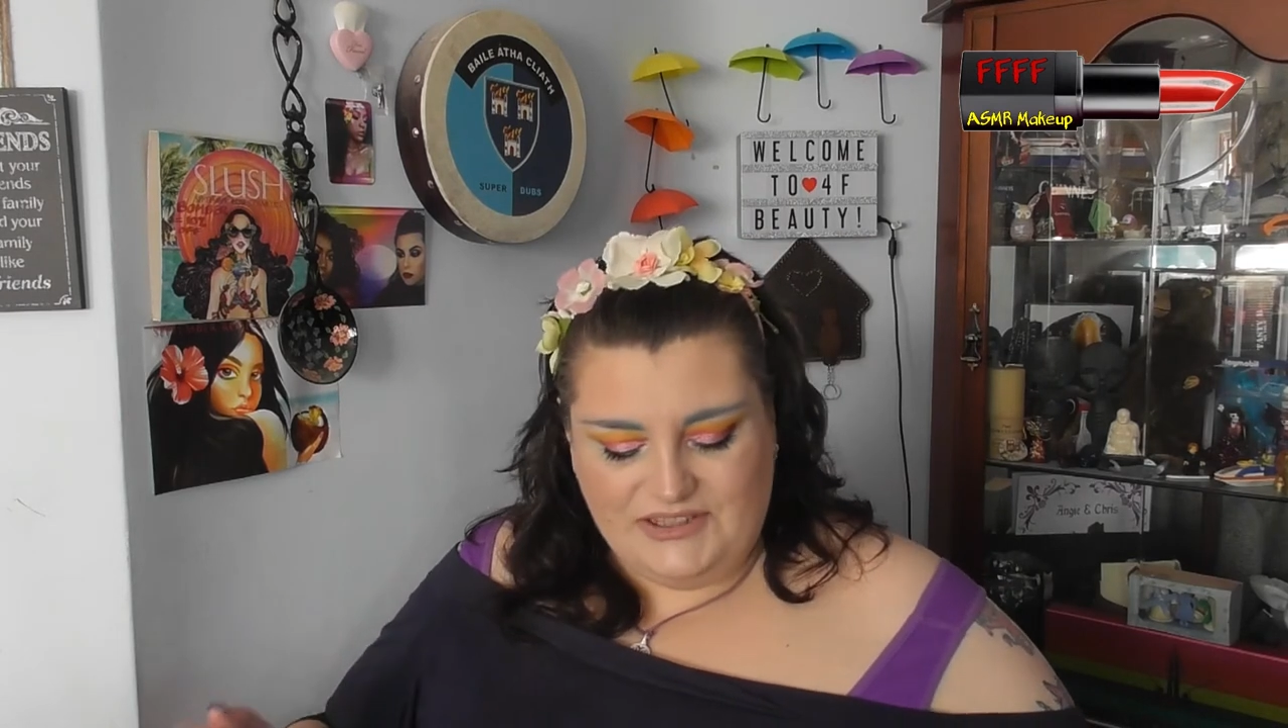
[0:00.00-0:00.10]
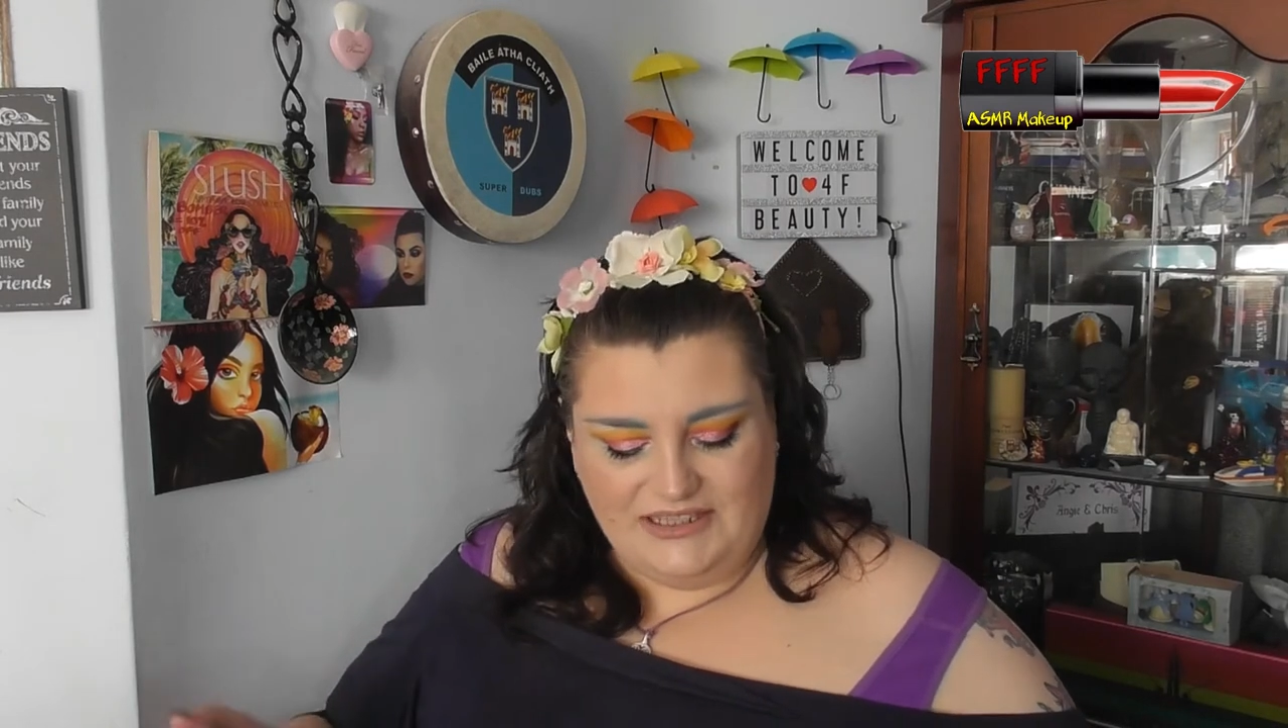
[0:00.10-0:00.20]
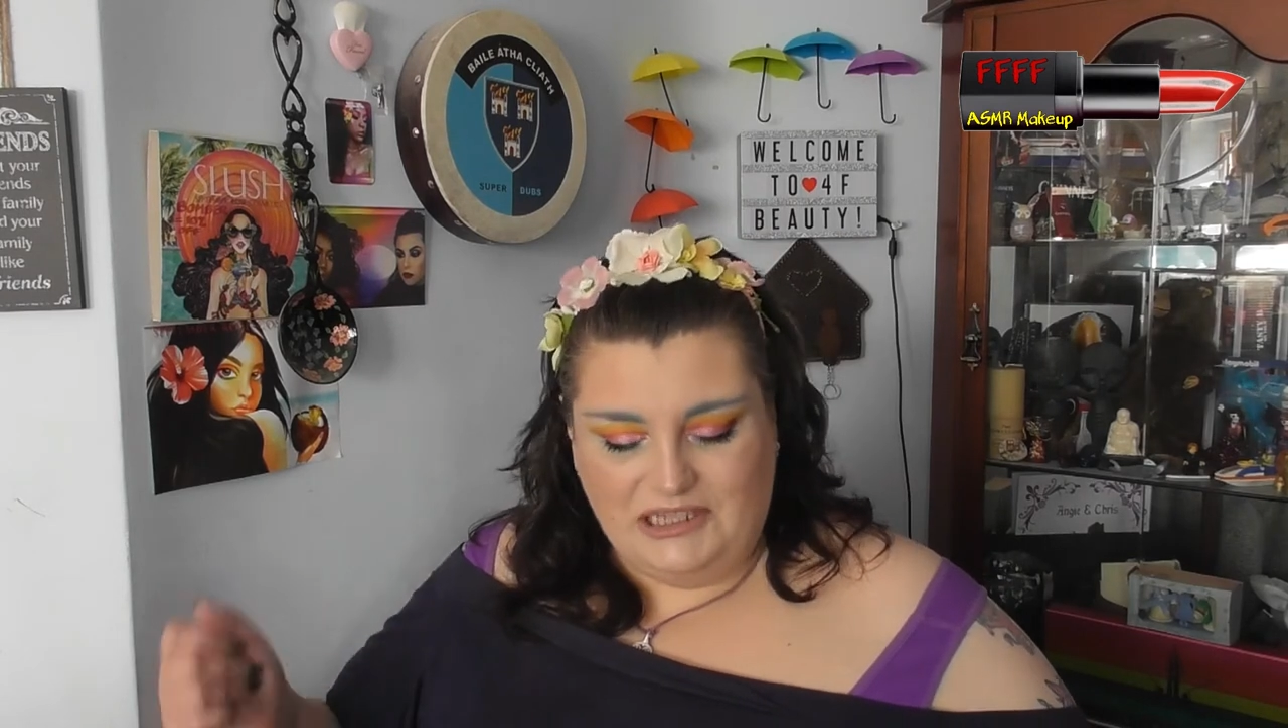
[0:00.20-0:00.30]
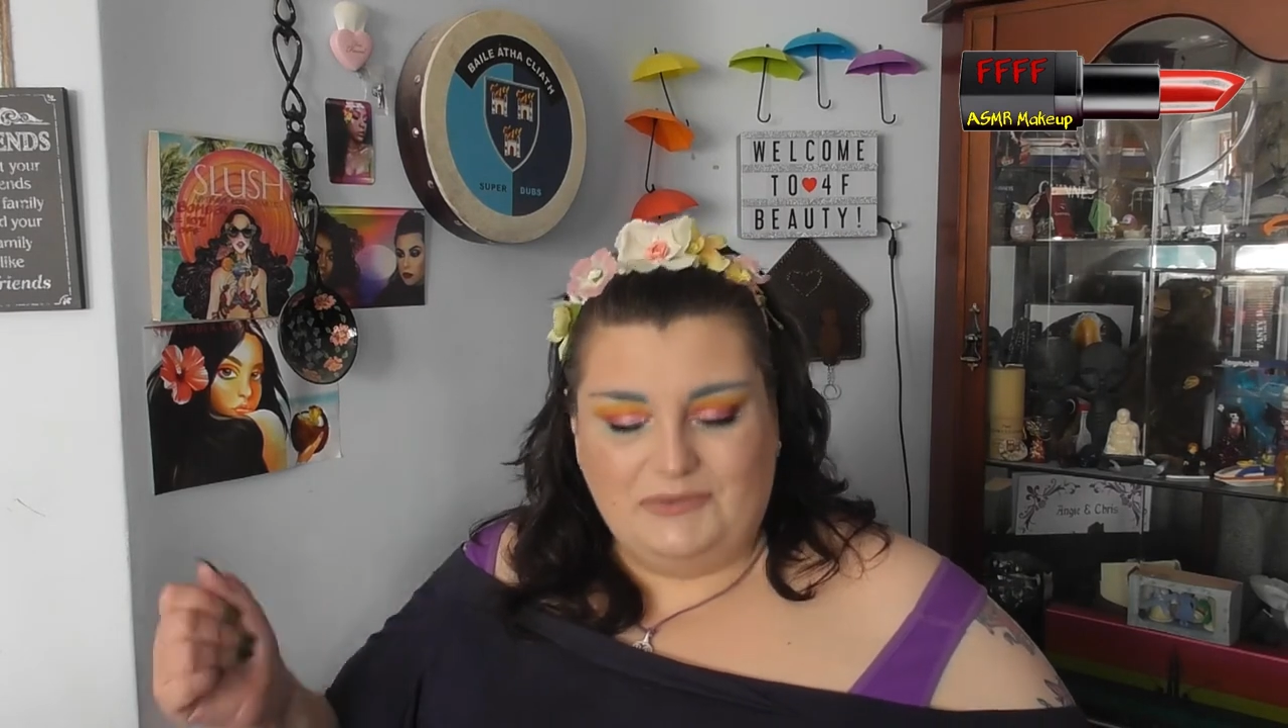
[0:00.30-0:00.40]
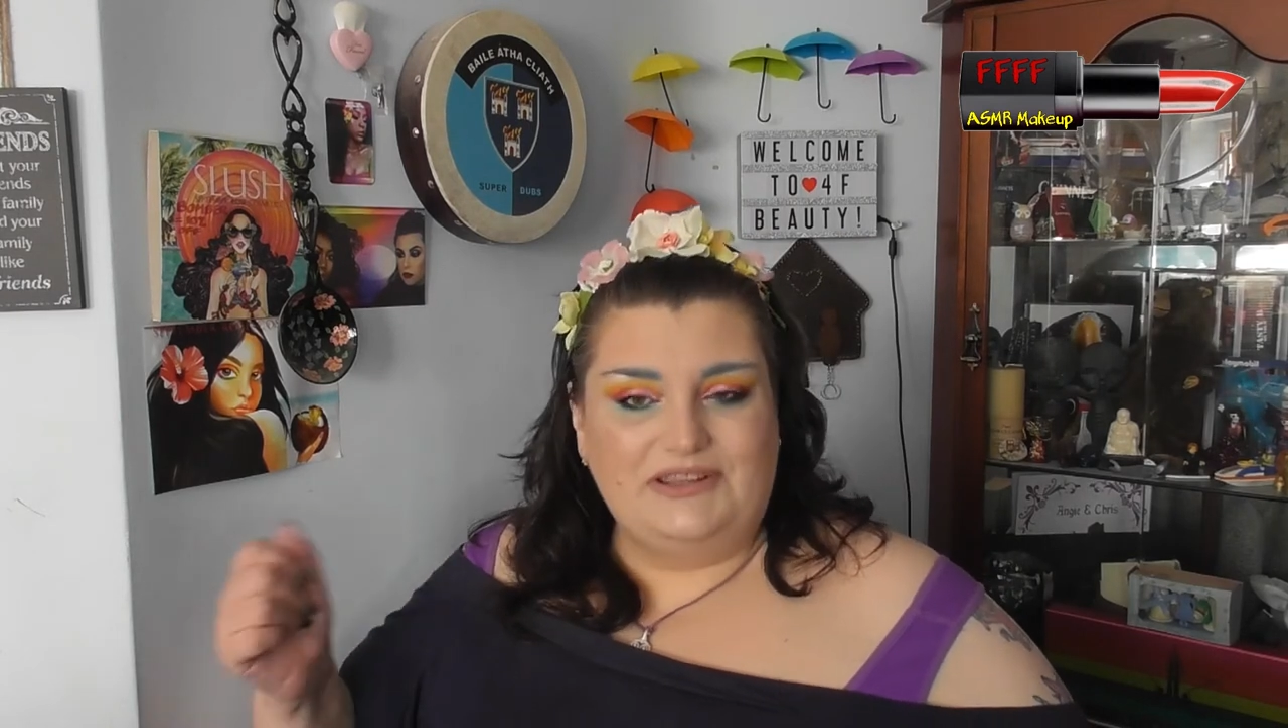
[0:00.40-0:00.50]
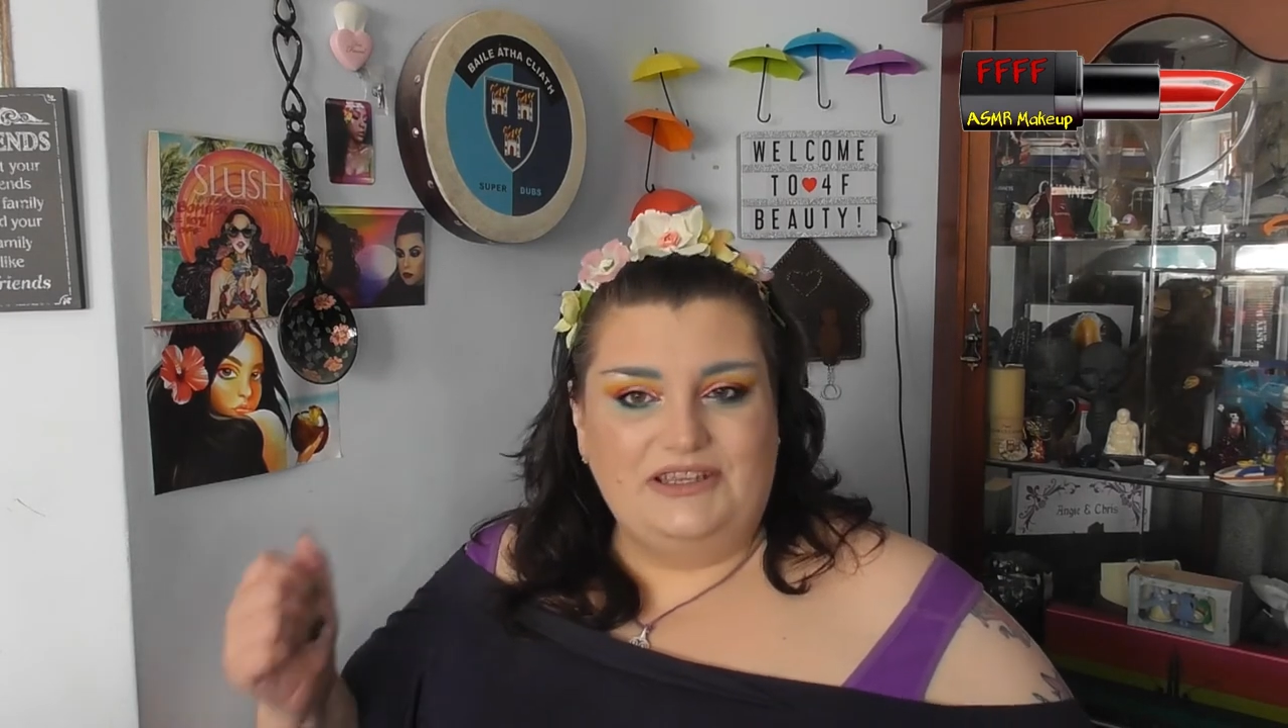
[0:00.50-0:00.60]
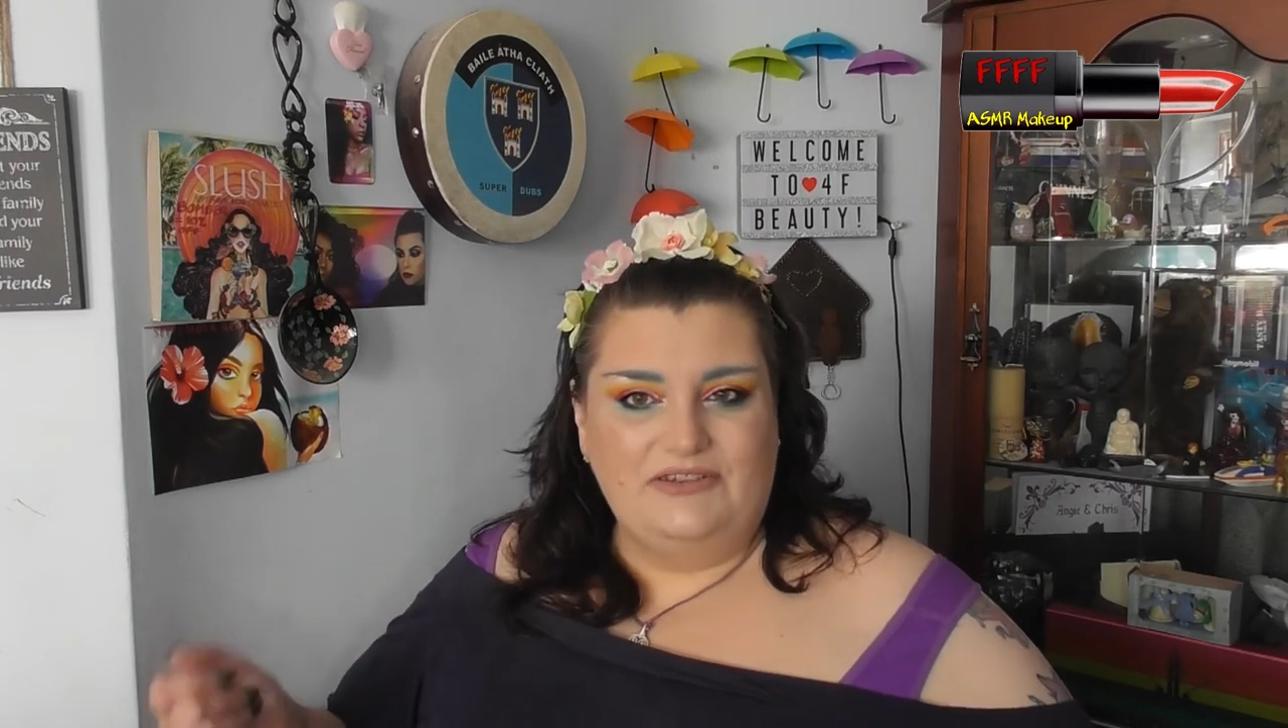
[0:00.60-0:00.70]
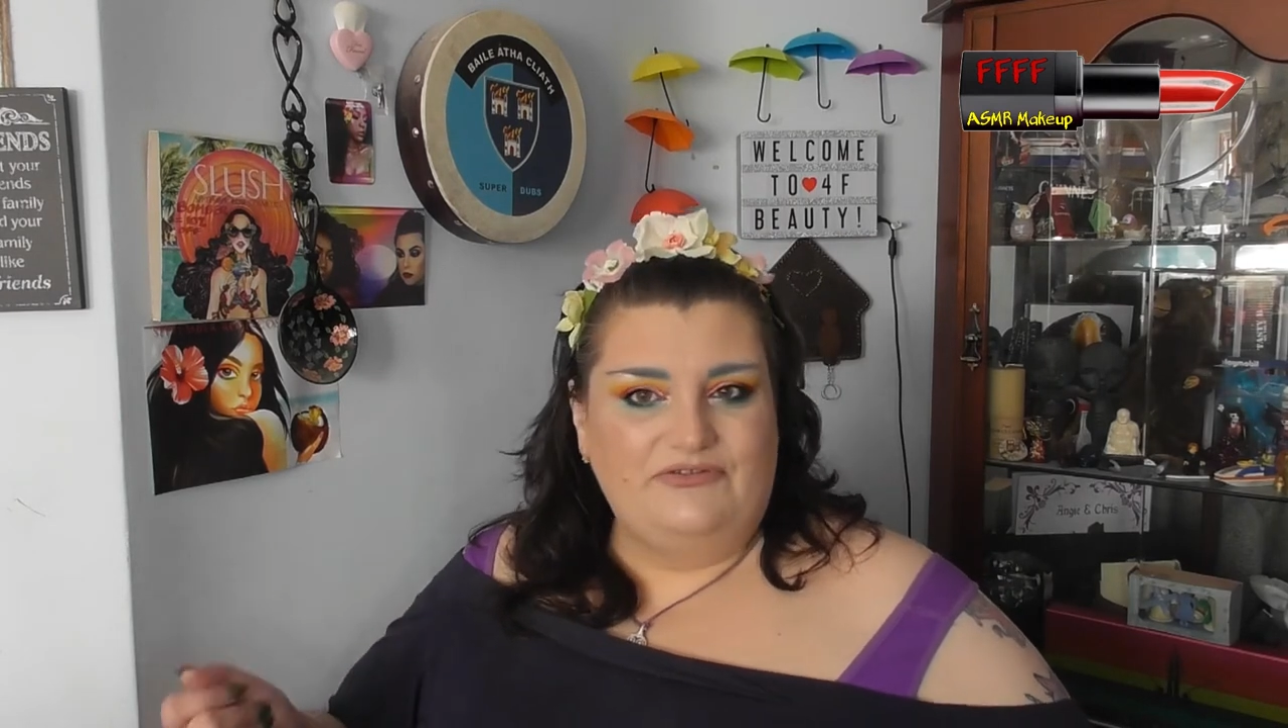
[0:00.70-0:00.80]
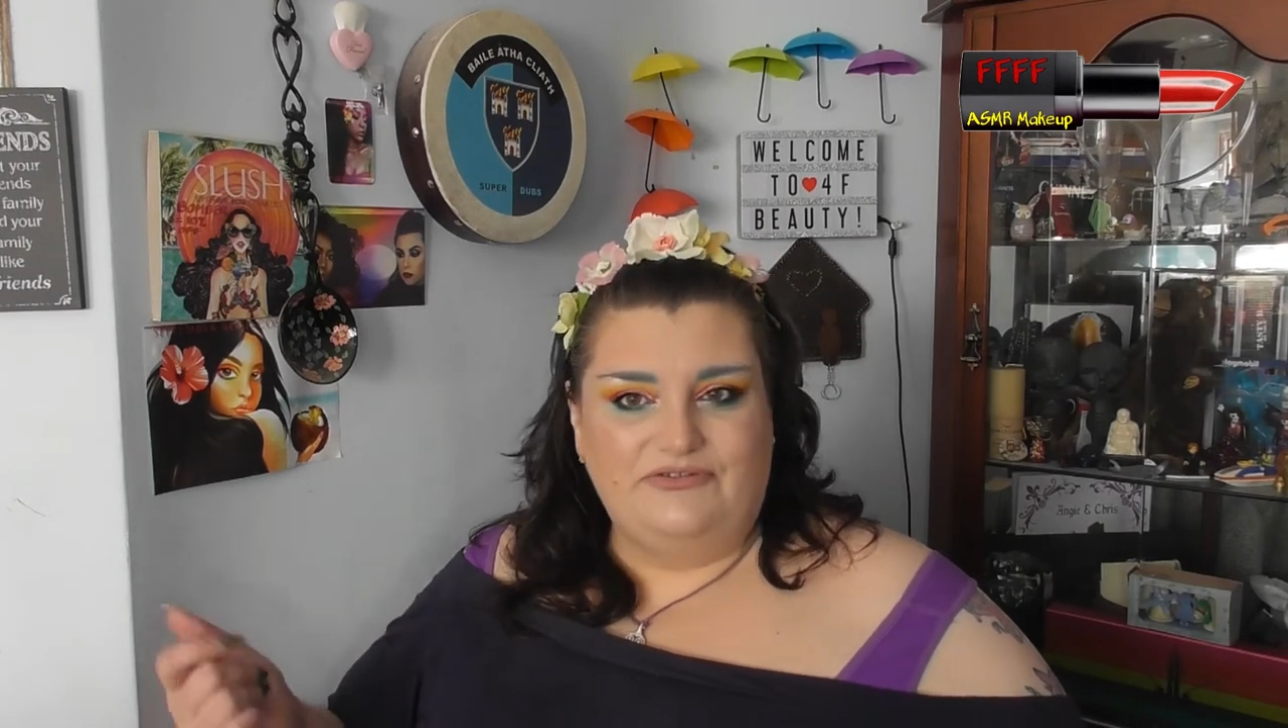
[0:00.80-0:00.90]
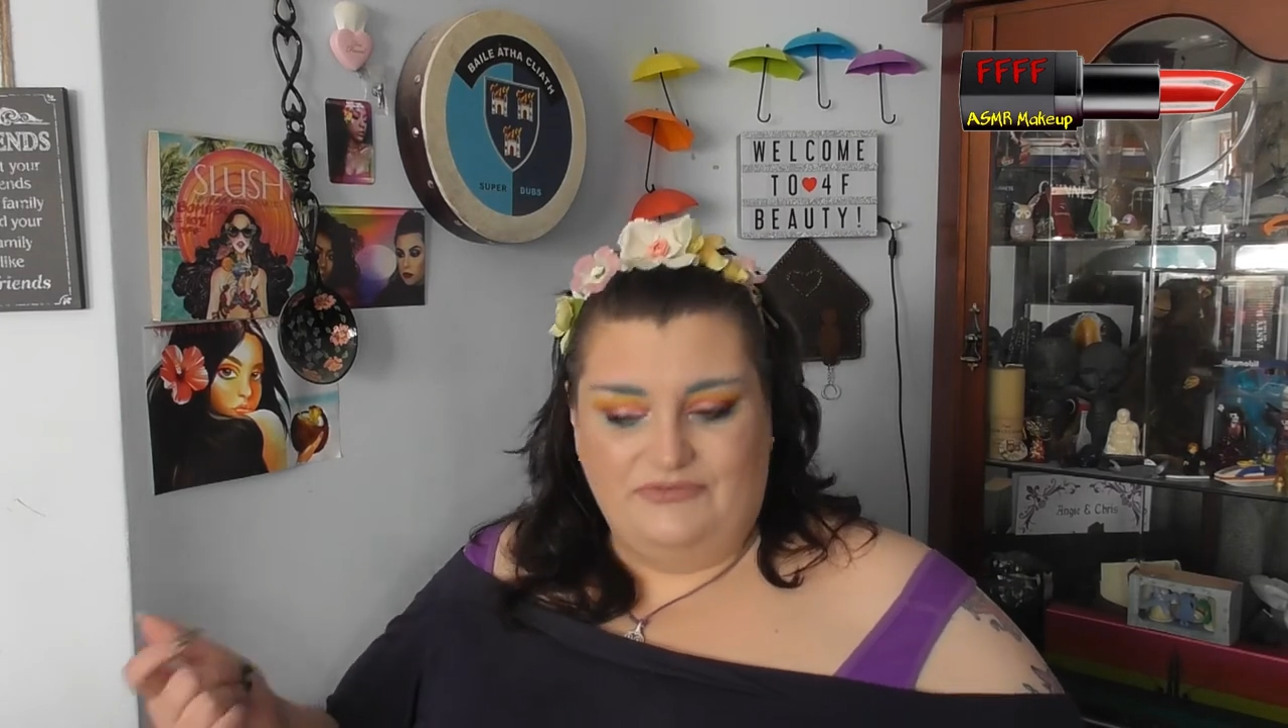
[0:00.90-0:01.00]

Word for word: to know whether you've,